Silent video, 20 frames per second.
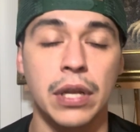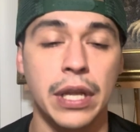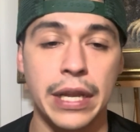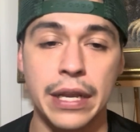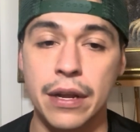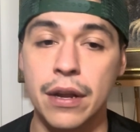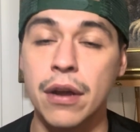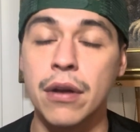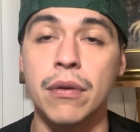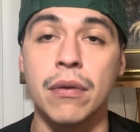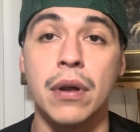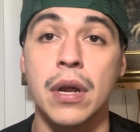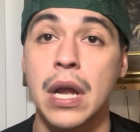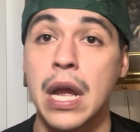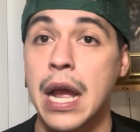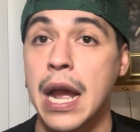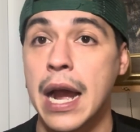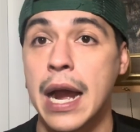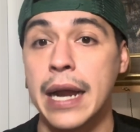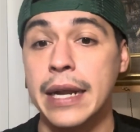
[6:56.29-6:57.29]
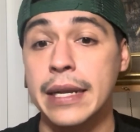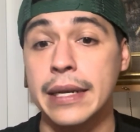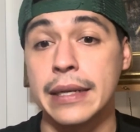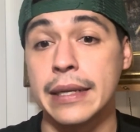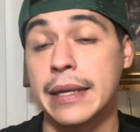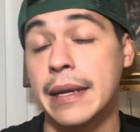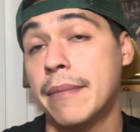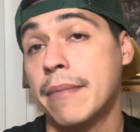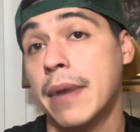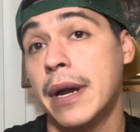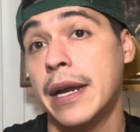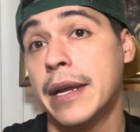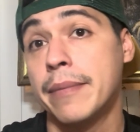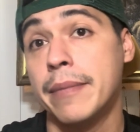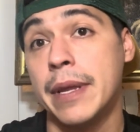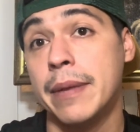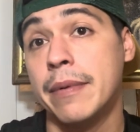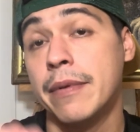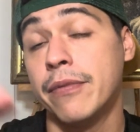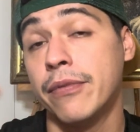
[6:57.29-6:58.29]
Like, no, I didn't get mine
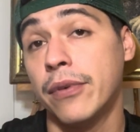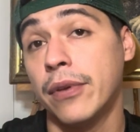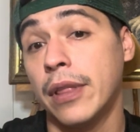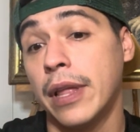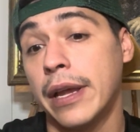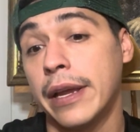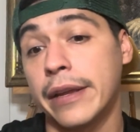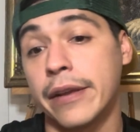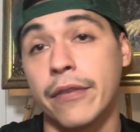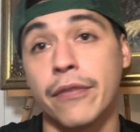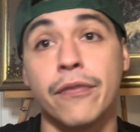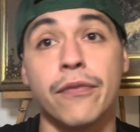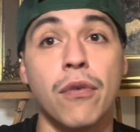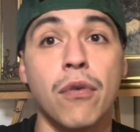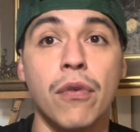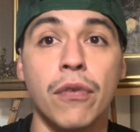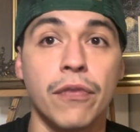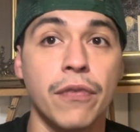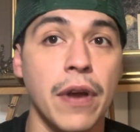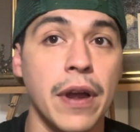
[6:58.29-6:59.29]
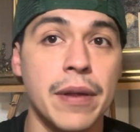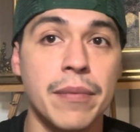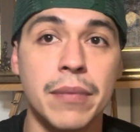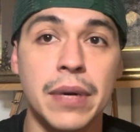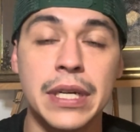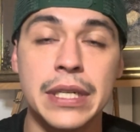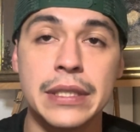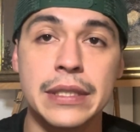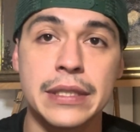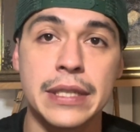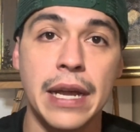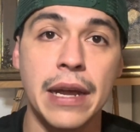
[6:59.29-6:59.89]
maybe for like 4 or 5 months